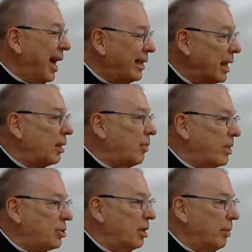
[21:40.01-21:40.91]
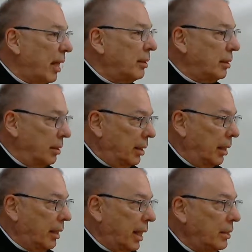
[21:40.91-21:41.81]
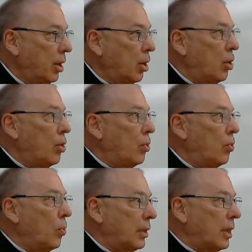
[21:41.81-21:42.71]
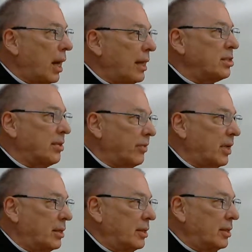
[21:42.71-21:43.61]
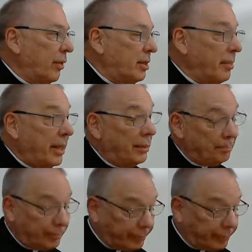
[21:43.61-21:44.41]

And then the question about, again, what kinds of kids are admitted?